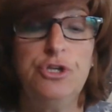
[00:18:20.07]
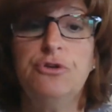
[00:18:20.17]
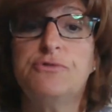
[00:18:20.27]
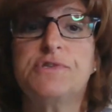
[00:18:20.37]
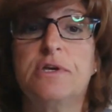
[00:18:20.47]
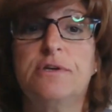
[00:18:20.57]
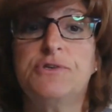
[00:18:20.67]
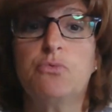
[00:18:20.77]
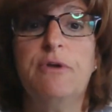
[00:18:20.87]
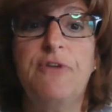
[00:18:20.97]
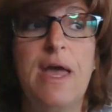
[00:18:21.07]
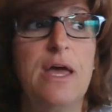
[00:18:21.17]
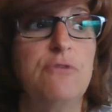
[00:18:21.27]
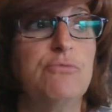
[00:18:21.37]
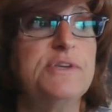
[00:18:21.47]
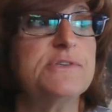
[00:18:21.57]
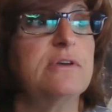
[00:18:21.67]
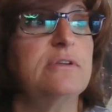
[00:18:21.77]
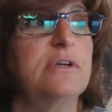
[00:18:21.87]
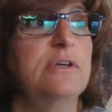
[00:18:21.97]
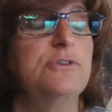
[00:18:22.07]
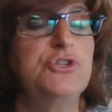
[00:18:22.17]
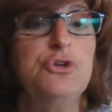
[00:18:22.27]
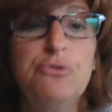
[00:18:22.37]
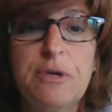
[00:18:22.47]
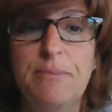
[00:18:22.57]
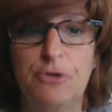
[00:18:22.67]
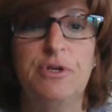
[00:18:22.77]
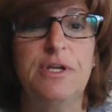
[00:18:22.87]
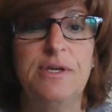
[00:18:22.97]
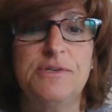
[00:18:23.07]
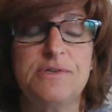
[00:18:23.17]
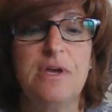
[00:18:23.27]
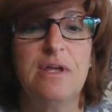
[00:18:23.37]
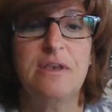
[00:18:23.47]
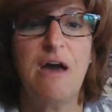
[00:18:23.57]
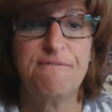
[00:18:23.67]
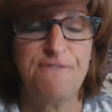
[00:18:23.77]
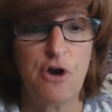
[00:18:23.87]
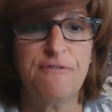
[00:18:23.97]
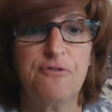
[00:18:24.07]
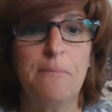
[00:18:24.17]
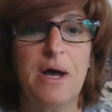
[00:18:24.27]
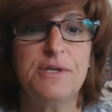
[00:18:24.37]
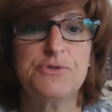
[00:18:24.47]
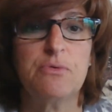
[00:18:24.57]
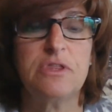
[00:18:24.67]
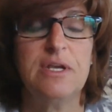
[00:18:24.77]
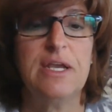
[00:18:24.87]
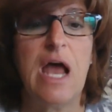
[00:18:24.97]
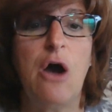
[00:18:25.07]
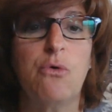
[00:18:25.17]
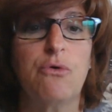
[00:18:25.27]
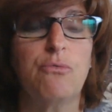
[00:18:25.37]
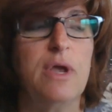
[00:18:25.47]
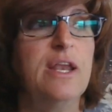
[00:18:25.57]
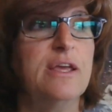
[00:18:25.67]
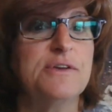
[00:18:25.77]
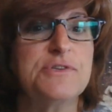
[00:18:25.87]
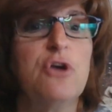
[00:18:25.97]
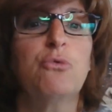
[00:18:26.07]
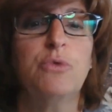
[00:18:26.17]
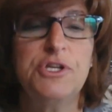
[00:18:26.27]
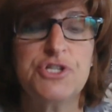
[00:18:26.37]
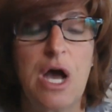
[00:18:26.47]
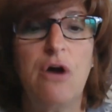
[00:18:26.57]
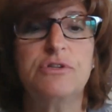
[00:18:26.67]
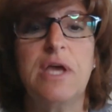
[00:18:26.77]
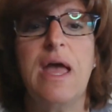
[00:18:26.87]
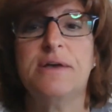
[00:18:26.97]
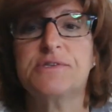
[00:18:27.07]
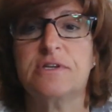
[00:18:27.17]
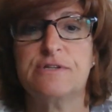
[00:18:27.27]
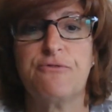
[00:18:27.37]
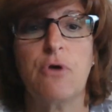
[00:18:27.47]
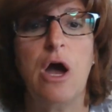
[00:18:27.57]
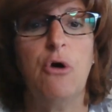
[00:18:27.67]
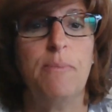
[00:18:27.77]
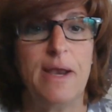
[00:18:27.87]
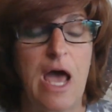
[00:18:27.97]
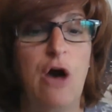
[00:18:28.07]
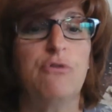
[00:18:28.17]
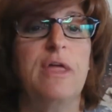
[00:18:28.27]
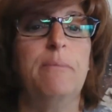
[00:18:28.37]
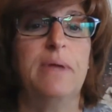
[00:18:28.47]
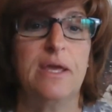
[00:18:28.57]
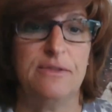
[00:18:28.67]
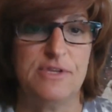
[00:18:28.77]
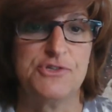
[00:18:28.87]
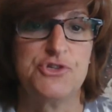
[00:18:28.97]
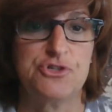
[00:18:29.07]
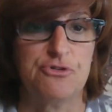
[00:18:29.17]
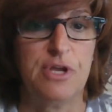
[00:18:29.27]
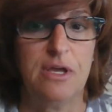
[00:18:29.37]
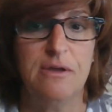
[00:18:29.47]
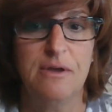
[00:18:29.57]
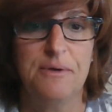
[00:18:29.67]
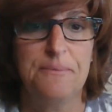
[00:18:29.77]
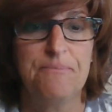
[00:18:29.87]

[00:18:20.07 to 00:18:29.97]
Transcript: Good news is we've had recently 2 communities not far from us, within an hour radius, reach out to ask us for help on how they begin this journey.